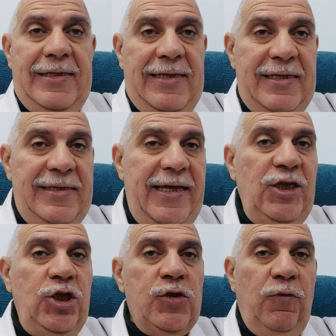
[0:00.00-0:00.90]
The
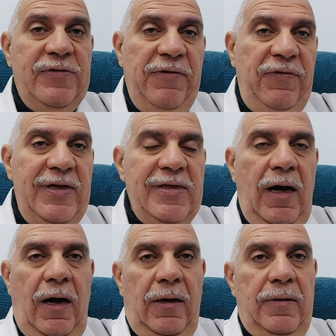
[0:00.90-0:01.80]
stages of syphilis
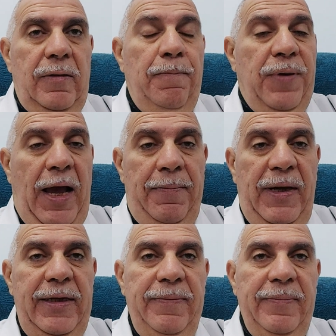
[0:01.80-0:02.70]
are
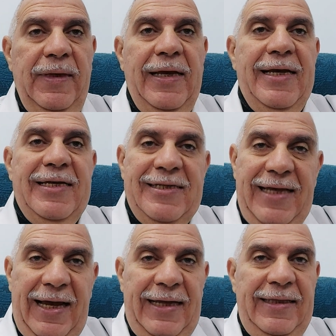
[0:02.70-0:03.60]
primary,
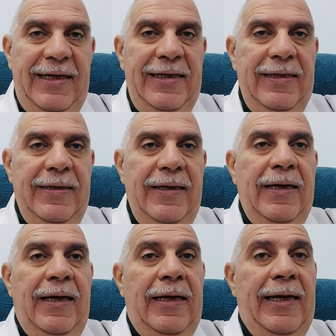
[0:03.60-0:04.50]
secondary,
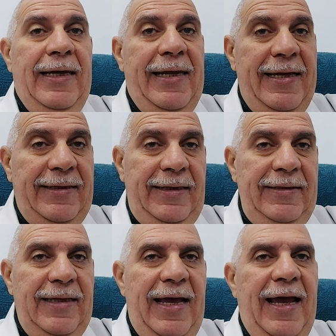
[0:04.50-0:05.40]
latent,
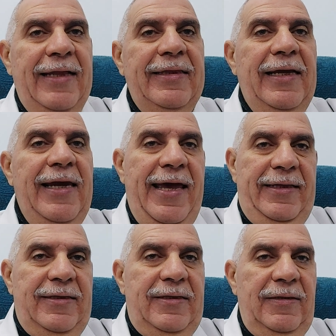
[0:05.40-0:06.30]
and
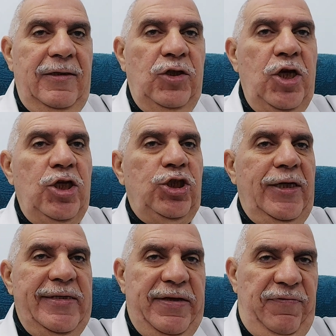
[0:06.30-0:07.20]
late
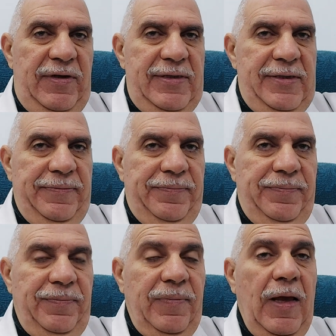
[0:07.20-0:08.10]
tertiary syphilis.
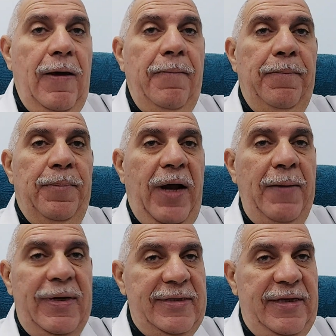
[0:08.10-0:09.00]

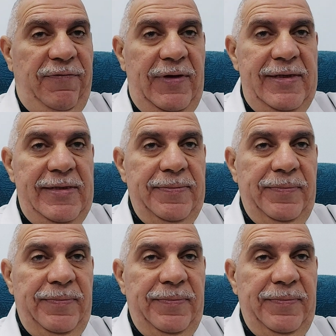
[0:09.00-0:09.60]
Primary syphilis,